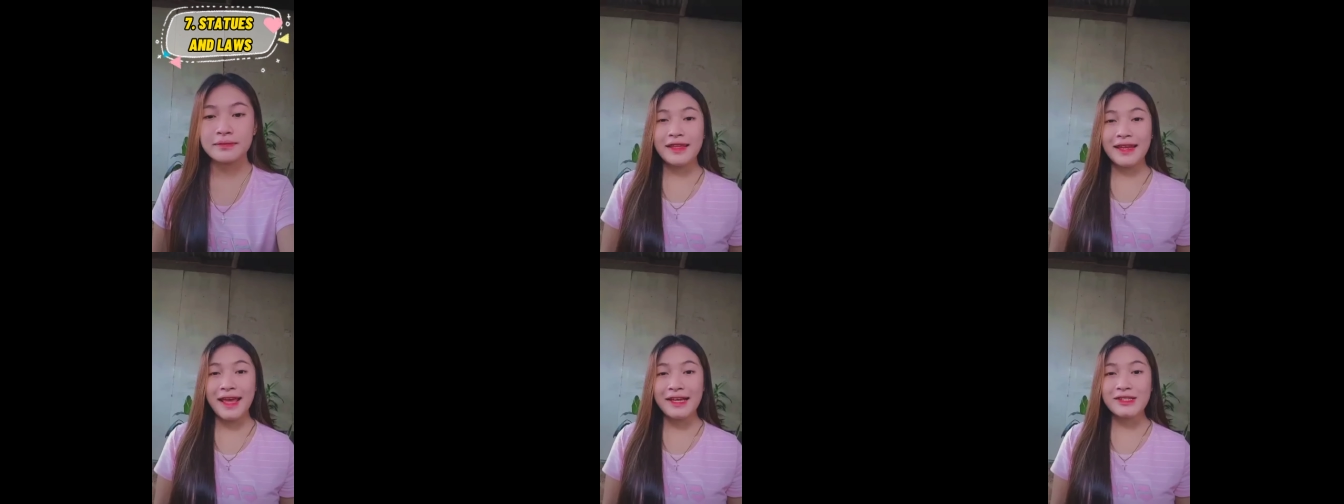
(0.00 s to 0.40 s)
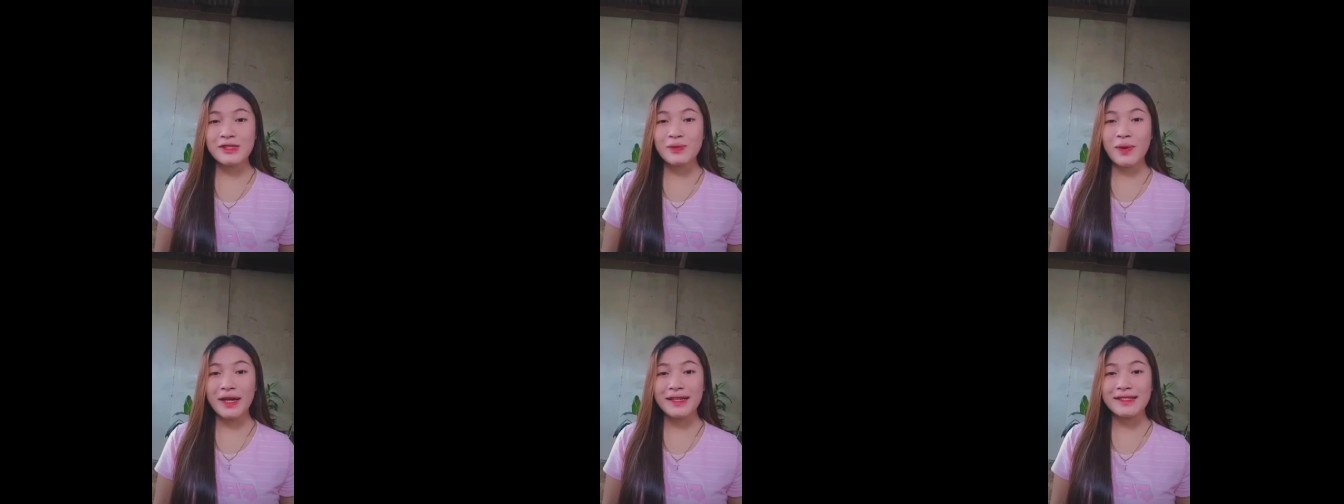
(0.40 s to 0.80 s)
The
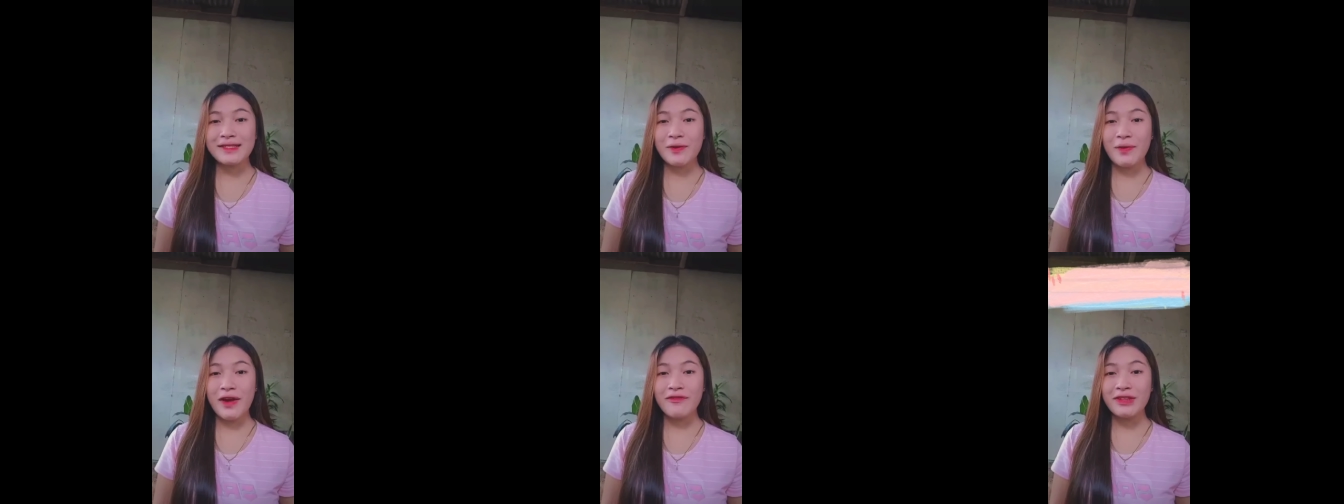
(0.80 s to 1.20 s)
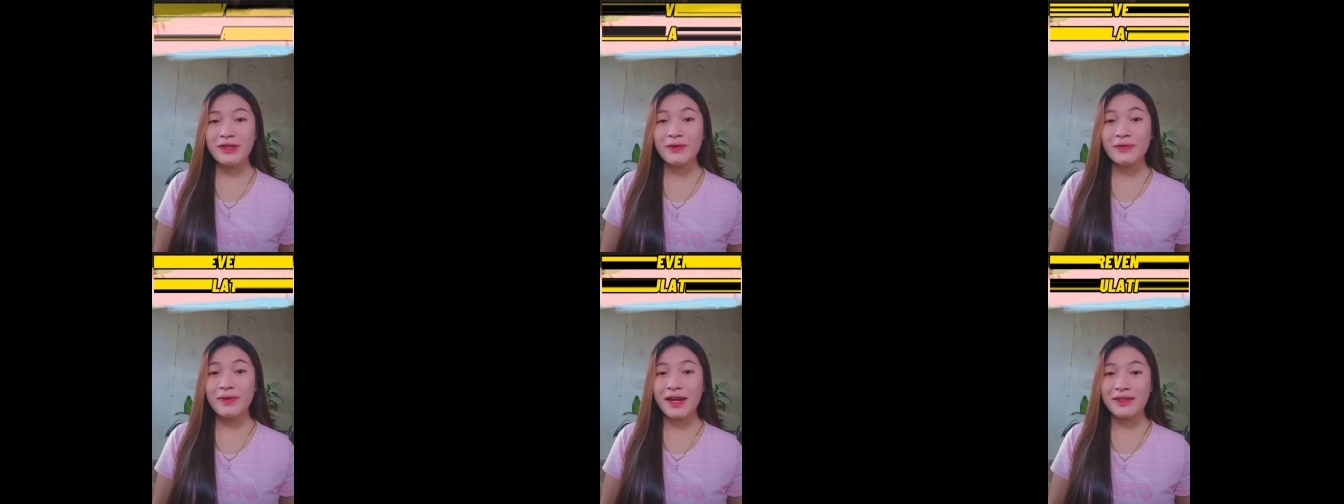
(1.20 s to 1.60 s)
next one is the
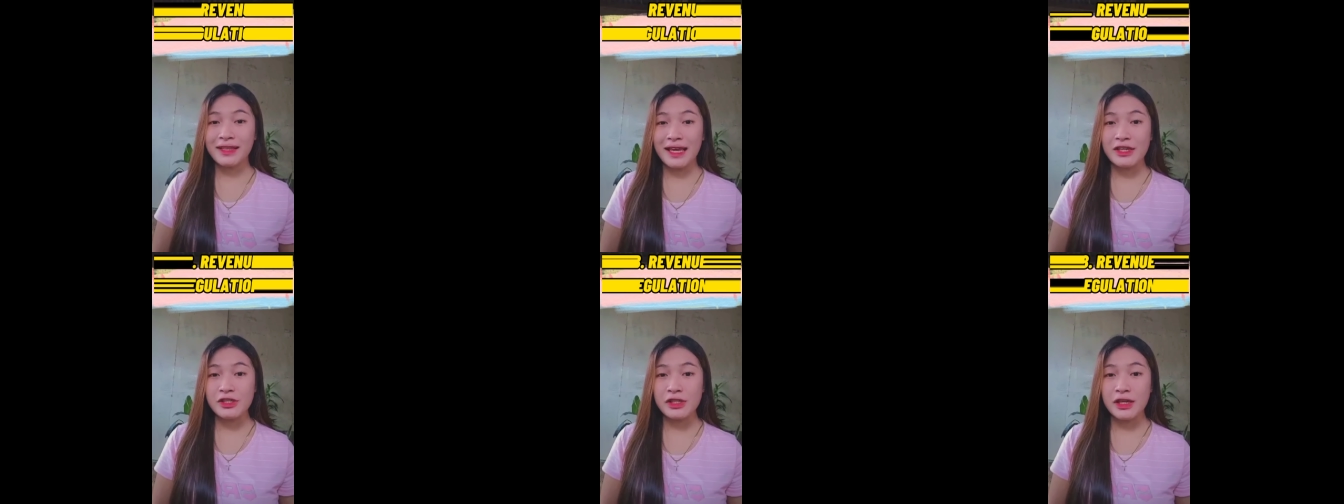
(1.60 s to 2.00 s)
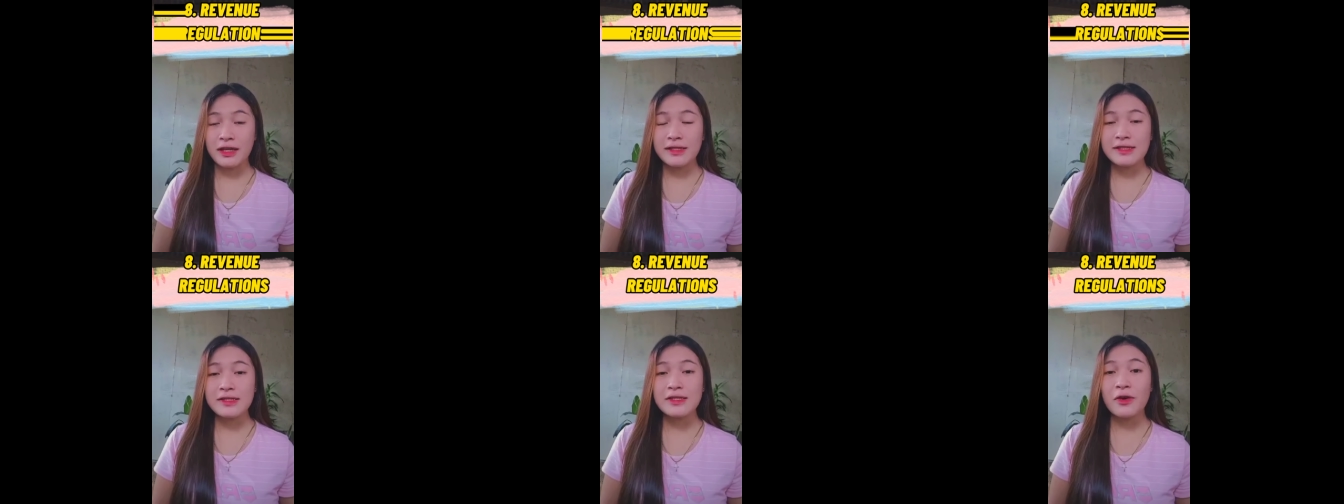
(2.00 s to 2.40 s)
revenue regulations.